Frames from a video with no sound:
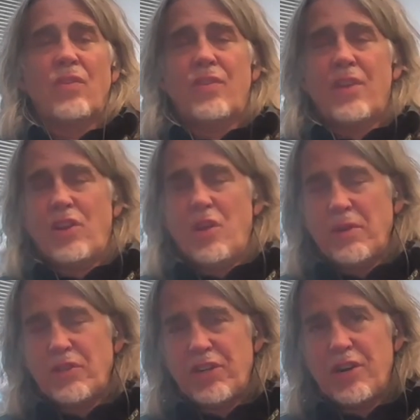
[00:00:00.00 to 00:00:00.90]
the
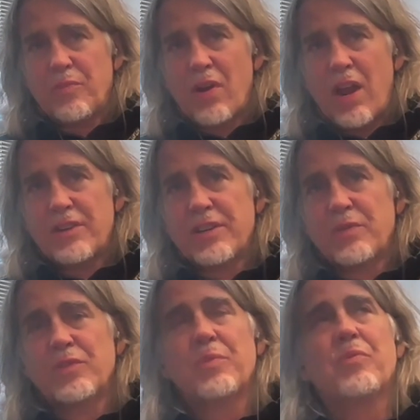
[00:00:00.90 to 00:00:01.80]
Human Genome Project
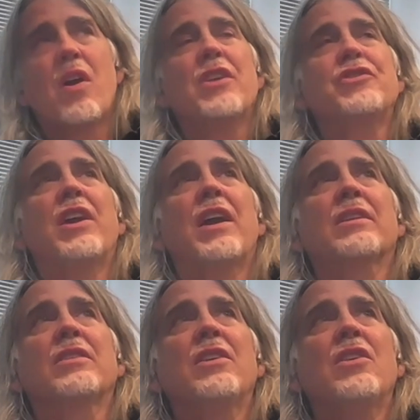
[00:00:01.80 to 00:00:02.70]
was a
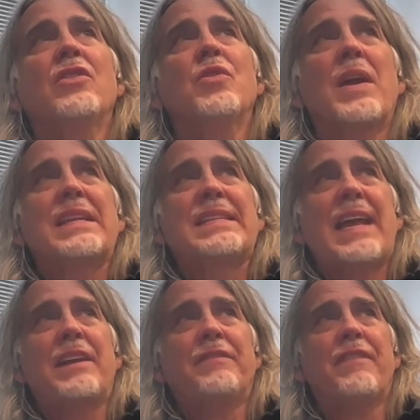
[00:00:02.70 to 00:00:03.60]
project to
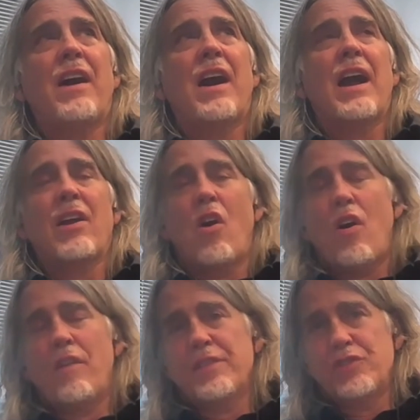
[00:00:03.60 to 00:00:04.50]
identify
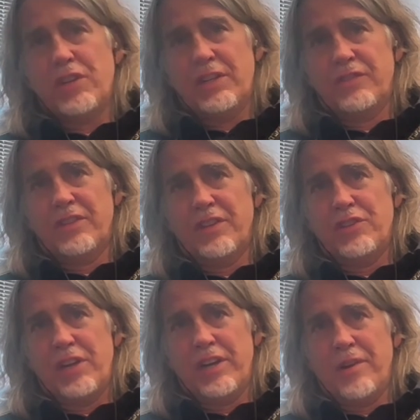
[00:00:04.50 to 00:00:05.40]
all of the genes in the
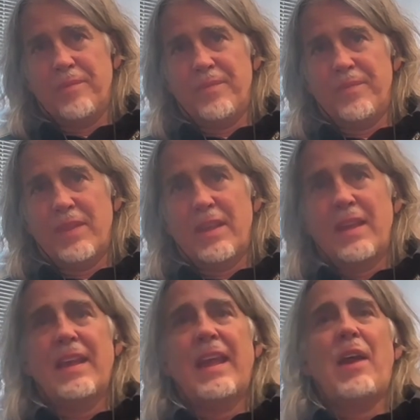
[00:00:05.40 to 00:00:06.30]
genome.
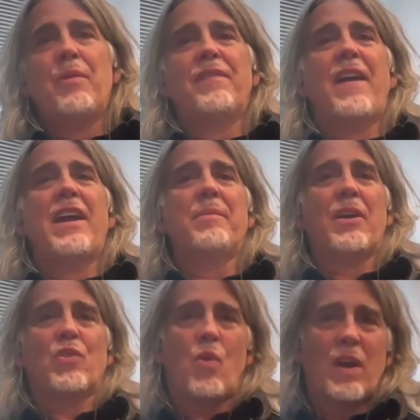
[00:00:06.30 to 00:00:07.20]
And we found
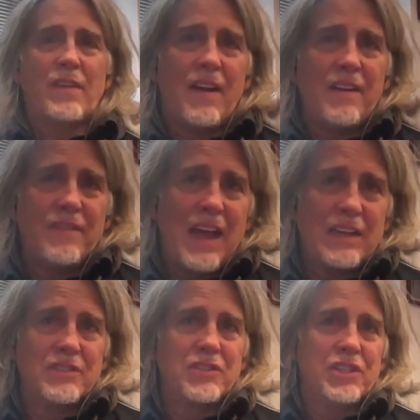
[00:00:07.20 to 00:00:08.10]
about
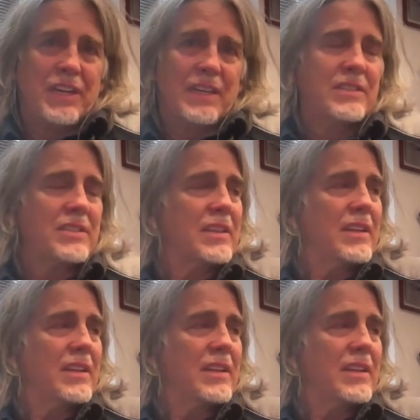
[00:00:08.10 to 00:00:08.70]
25,000 genes.